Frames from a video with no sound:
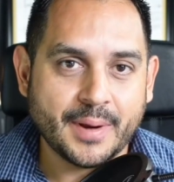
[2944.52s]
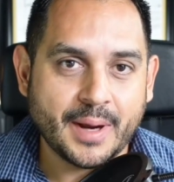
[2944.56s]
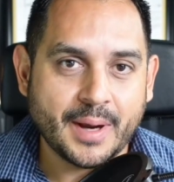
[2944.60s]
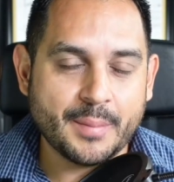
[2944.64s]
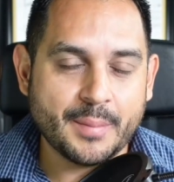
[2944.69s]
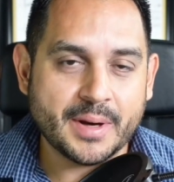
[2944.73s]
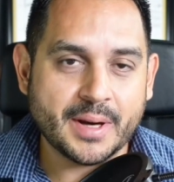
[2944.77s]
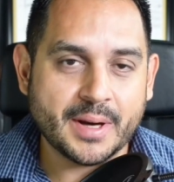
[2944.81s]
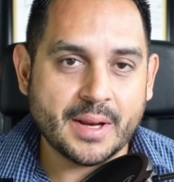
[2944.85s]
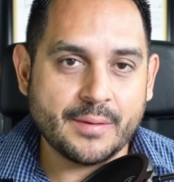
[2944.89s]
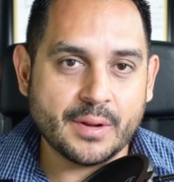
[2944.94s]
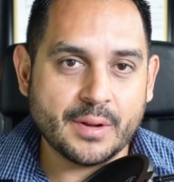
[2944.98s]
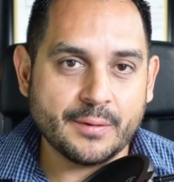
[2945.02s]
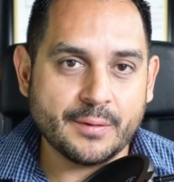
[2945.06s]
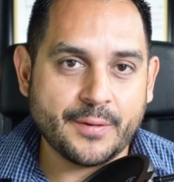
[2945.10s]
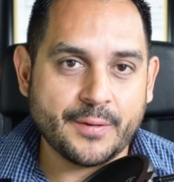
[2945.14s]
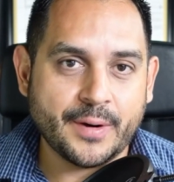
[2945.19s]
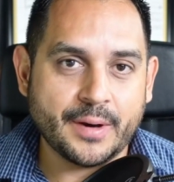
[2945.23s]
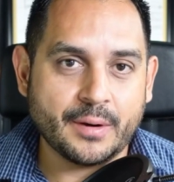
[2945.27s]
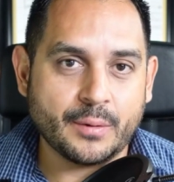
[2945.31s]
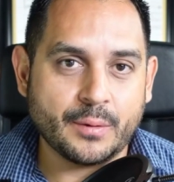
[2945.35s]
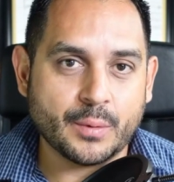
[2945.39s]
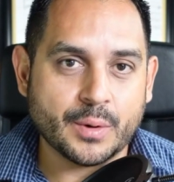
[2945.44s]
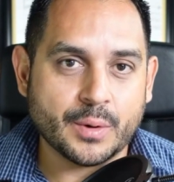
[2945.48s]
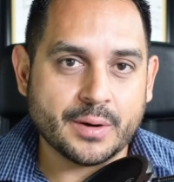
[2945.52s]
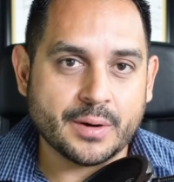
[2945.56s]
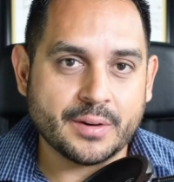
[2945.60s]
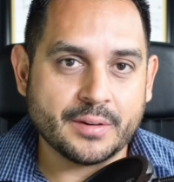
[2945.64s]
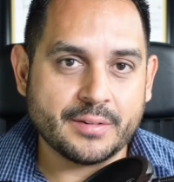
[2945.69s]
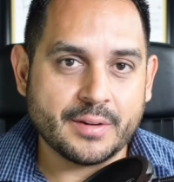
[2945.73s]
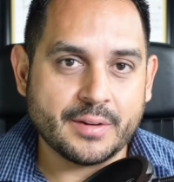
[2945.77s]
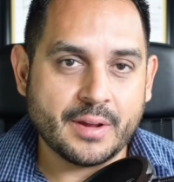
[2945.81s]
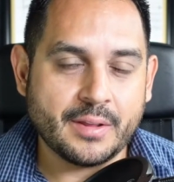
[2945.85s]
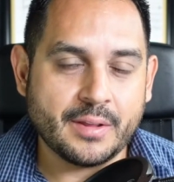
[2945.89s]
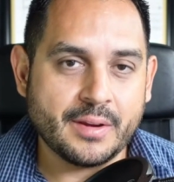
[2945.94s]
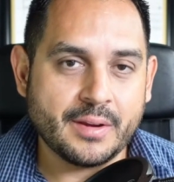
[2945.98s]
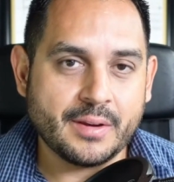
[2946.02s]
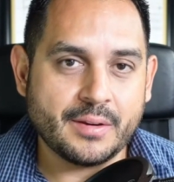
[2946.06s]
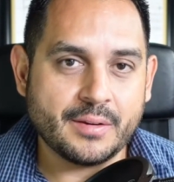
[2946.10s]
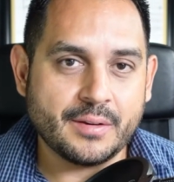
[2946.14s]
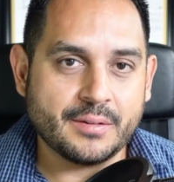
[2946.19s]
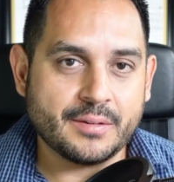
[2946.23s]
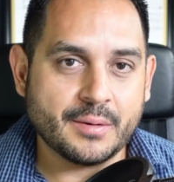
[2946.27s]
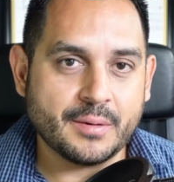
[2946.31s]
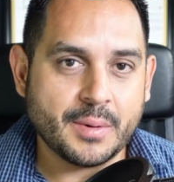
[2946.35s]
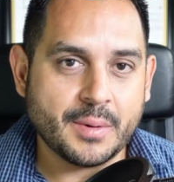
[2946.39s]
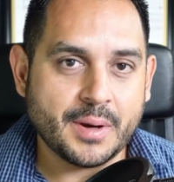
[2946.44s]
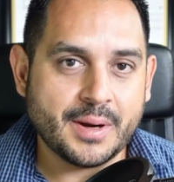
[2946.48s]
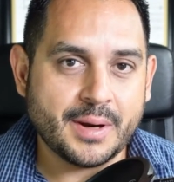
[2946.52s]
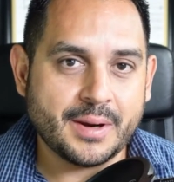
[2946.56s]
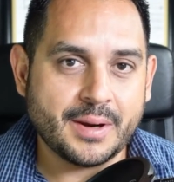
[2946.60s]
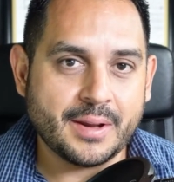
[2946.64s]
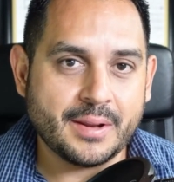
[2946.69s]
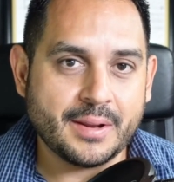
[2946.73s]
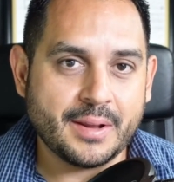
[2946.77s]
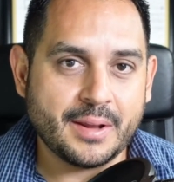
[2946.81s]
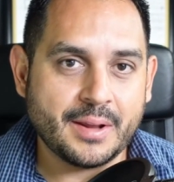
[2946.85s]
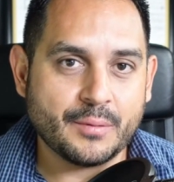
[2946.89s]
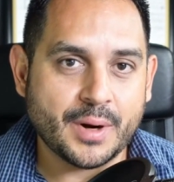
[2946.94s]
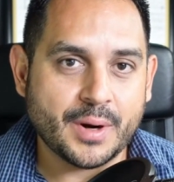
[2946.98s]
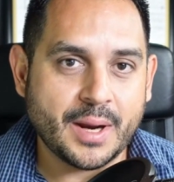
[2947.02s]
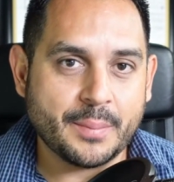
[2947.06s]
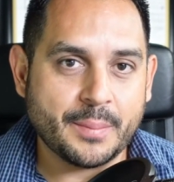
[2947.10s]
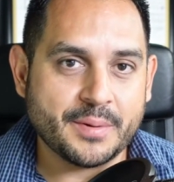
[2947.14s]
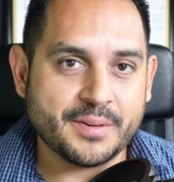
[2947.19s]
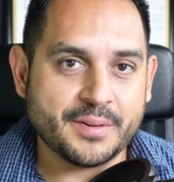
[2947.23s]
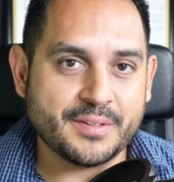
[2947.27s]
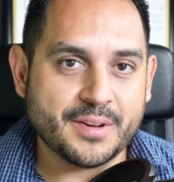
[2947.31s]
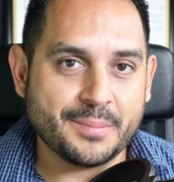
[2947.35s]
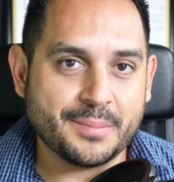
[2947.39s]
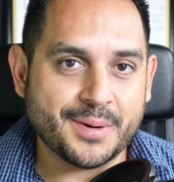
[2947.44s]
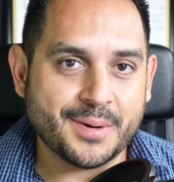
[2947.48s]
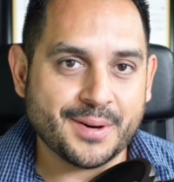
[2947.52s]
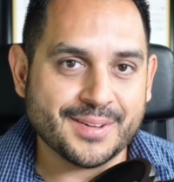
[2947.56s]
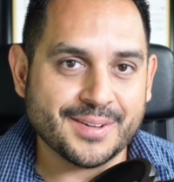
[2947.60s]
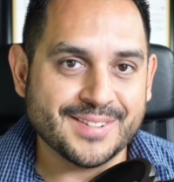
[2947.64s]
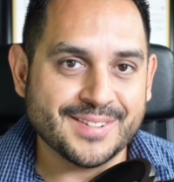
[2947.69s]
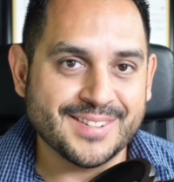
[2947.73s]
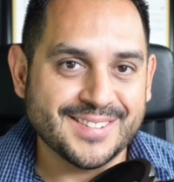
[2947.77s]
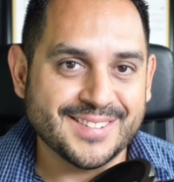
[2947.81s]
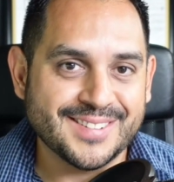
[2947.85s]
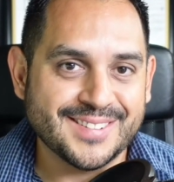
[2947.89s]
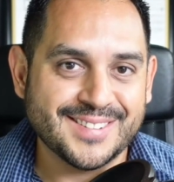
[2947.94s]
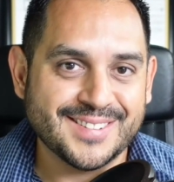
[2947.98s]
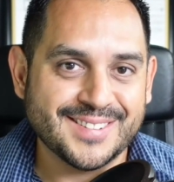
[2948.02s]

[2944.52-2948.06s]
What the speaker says: I'm going to give you the final word to say thank you to Mike and then wrap us up here.